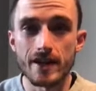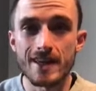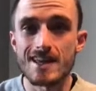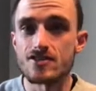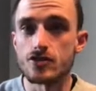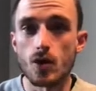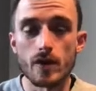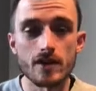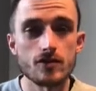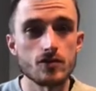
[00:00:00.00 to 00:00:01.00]
is going
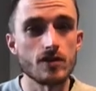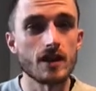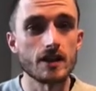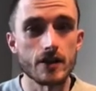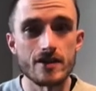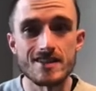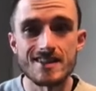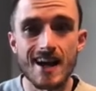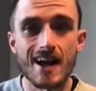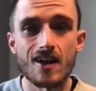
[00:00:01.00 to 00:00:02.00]
to the clearance
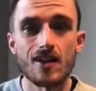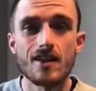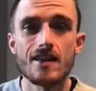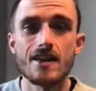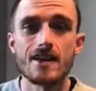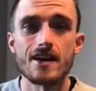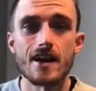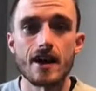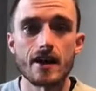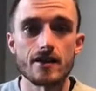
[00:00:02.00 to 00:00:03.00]
aisle,
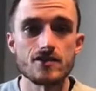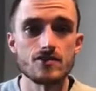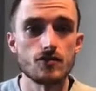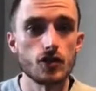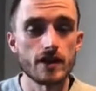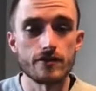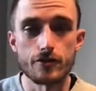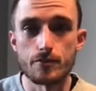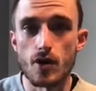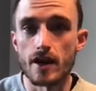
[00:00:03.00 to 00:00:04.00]
looking for
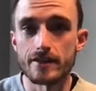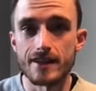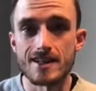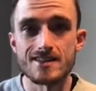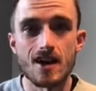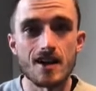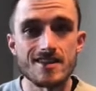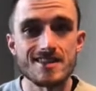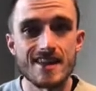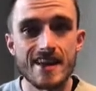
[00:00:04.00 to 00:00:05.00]
product that's on
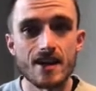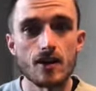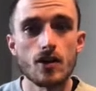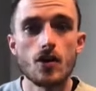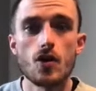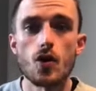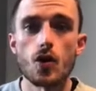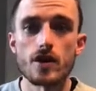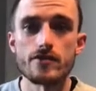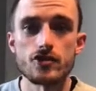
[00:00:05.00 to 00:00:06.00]
sale, or
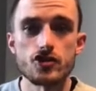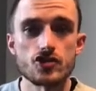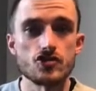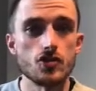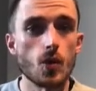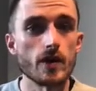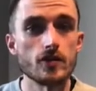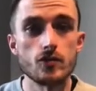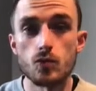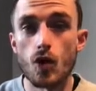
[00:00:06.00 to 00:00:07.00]
even just going to
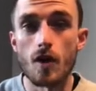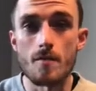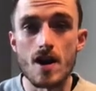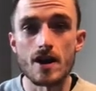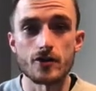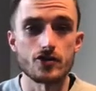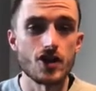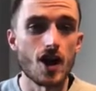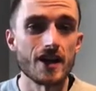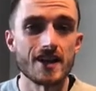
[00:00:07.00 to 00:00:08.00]
Walmart or
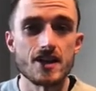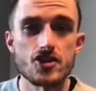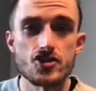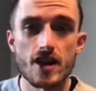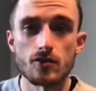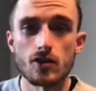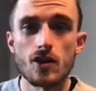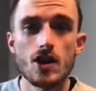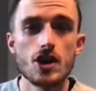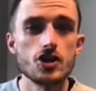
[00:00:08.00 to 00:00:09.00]
Target in general,
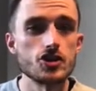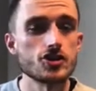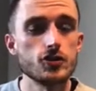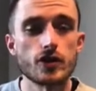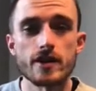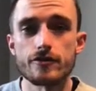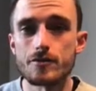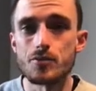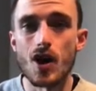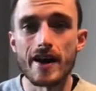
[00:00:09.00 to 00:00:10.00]
just looking for
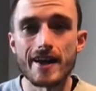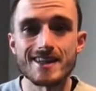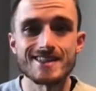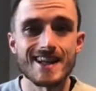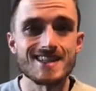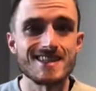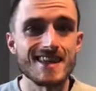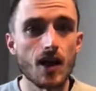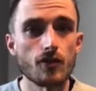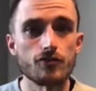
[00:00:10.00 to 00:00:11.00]
products that sell
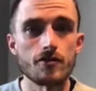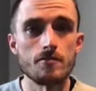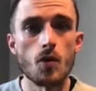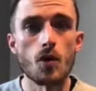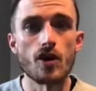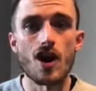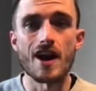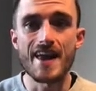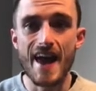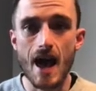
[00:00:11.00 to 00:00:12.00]
for more on
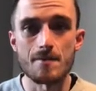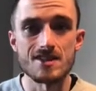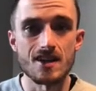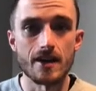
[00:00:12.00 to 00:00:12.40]
Amazon.